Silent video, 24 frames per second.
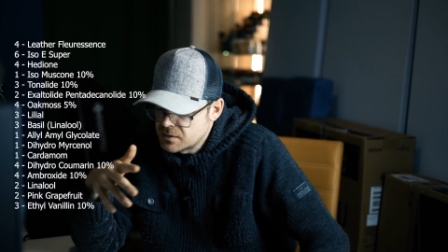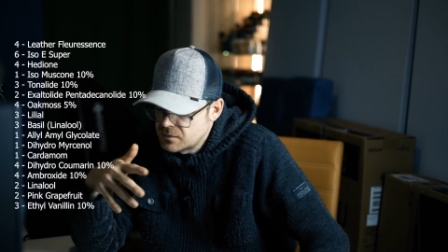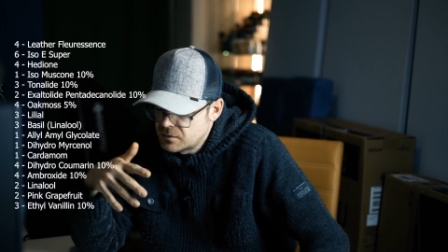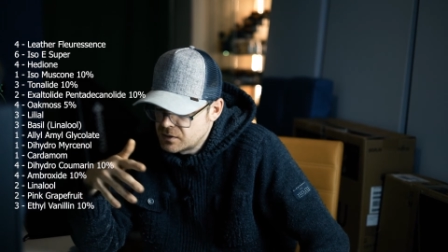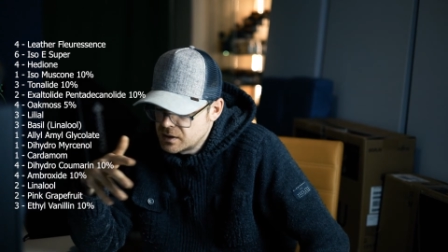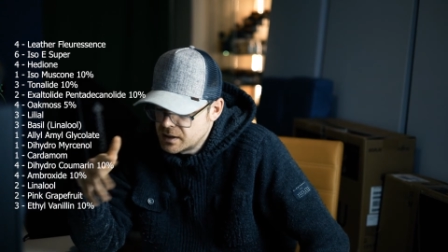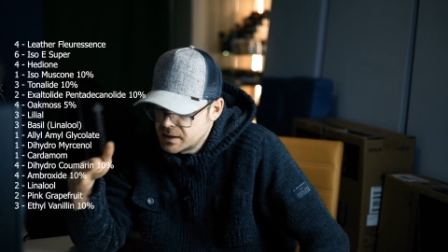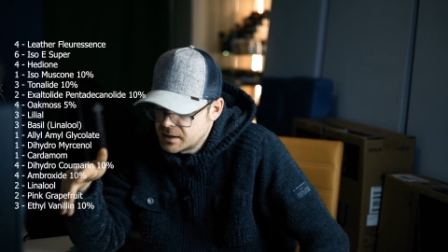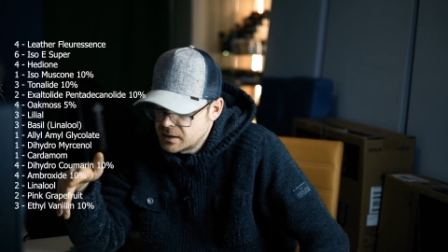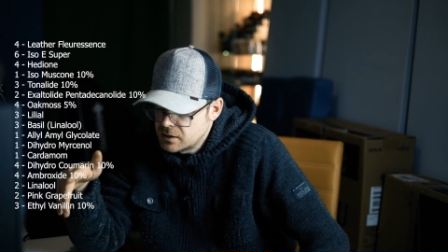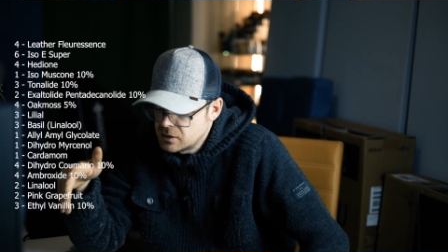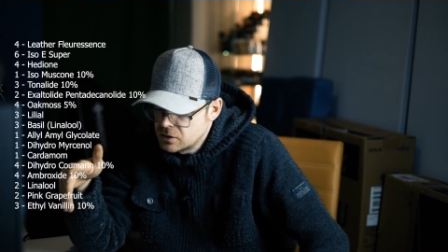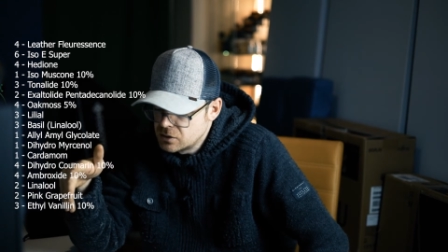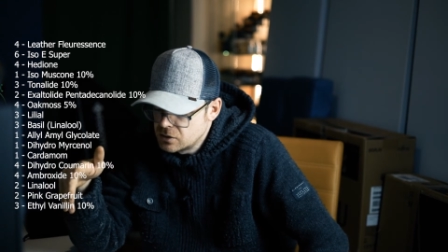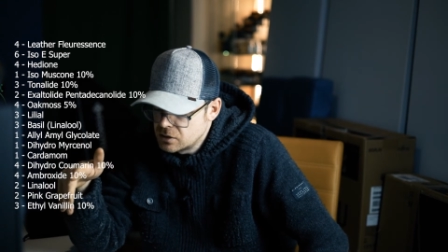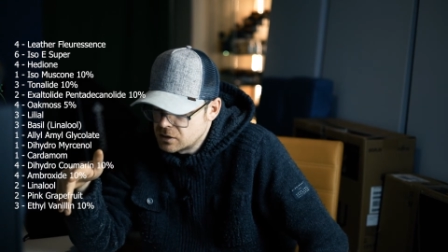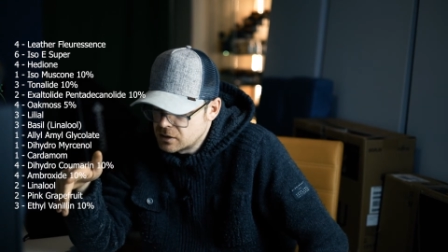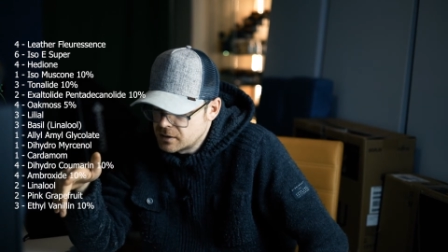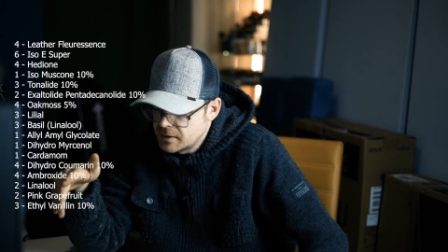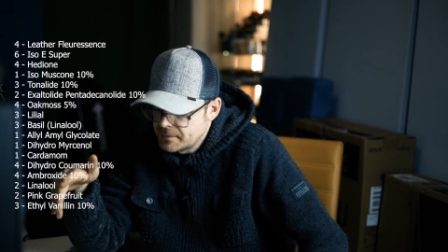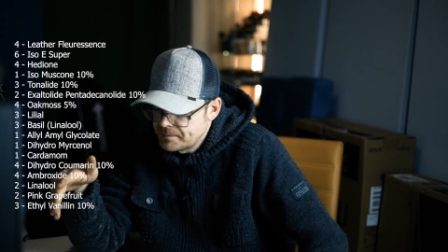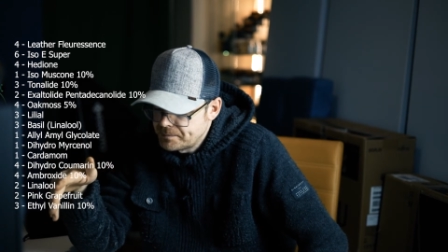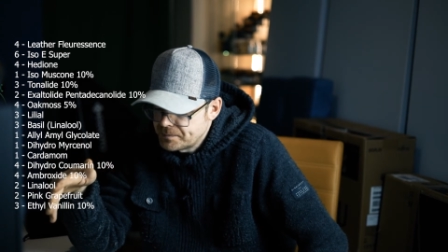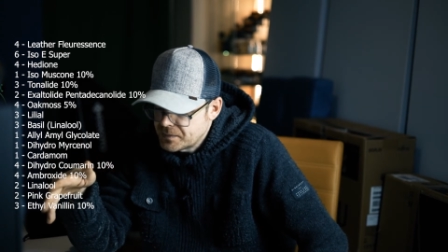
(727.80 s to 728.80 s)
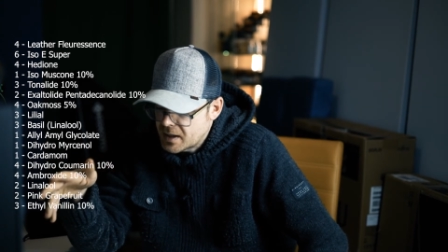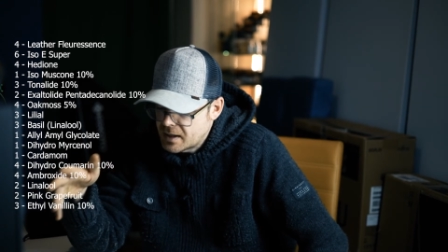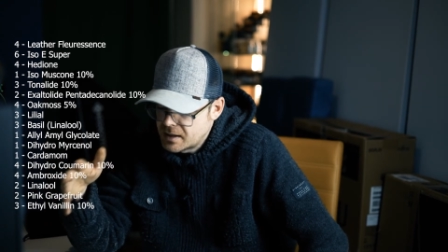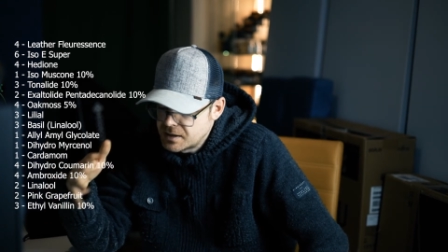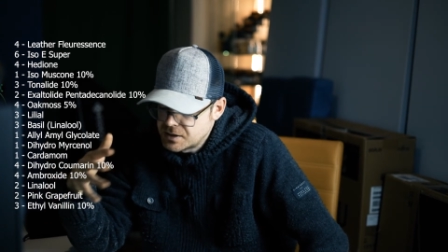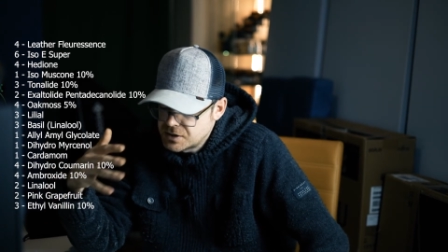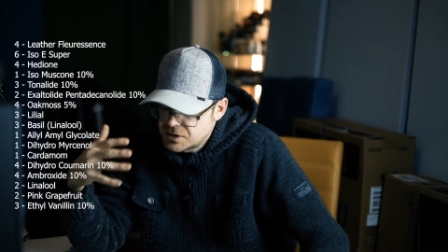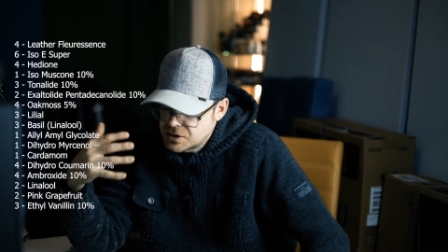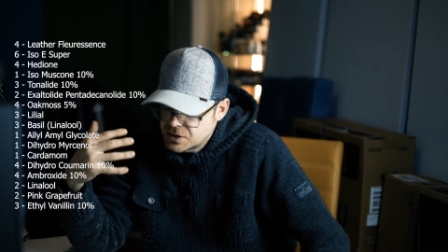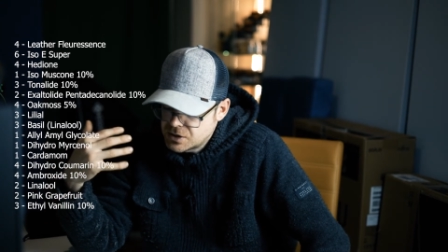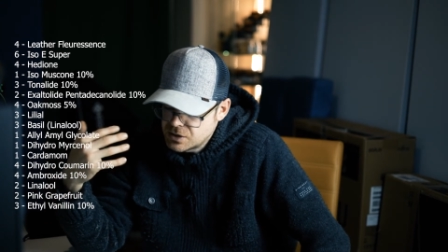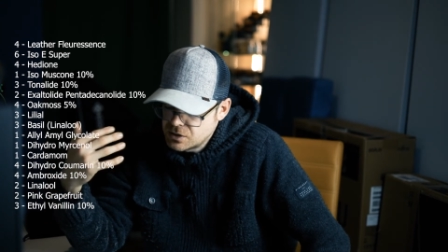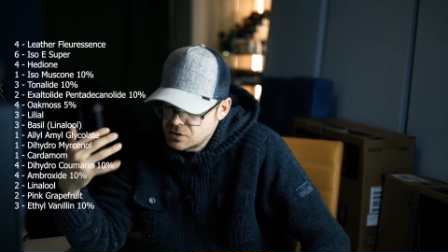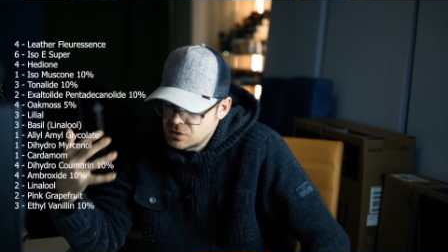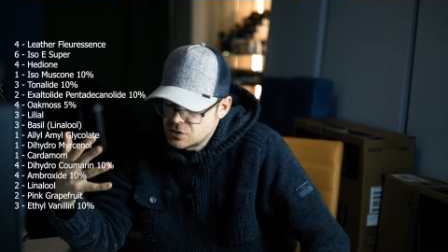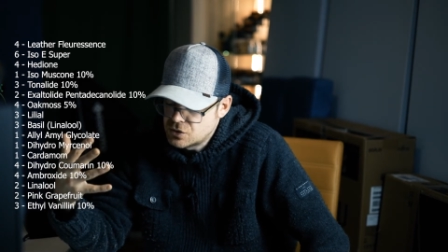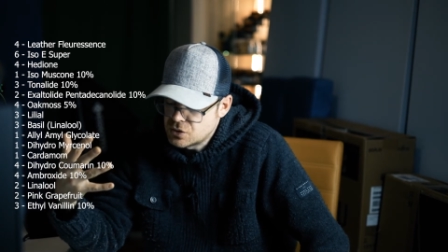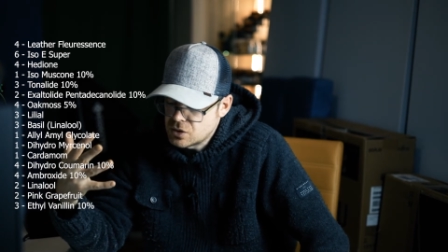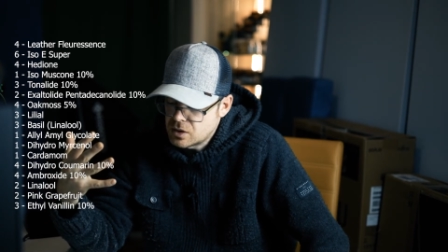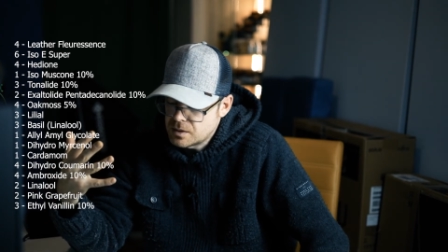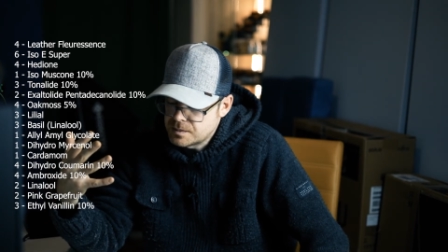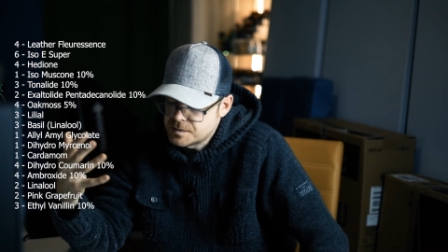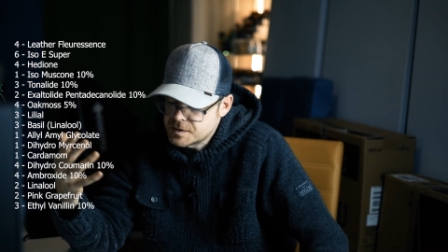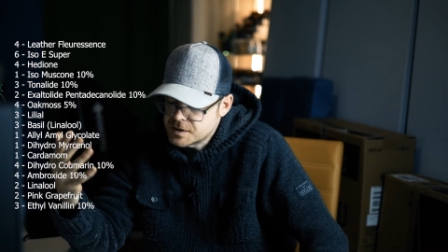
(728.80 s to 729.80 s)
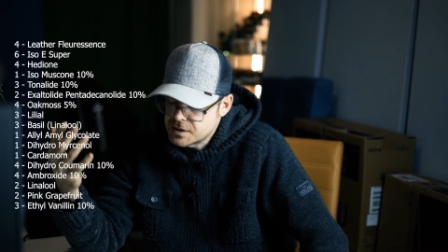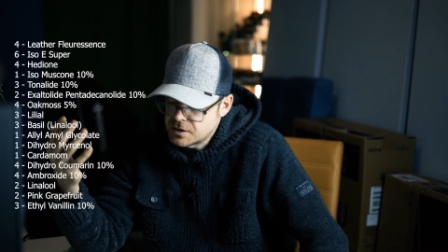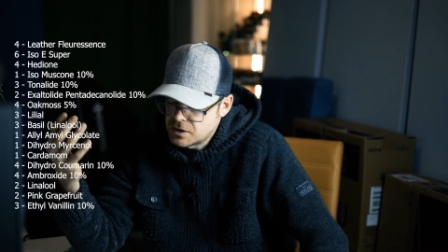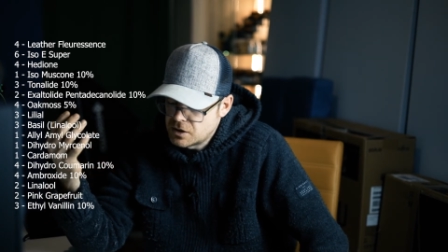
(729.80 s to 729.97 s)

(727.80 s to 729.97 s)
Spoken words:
of linalool and 2 drops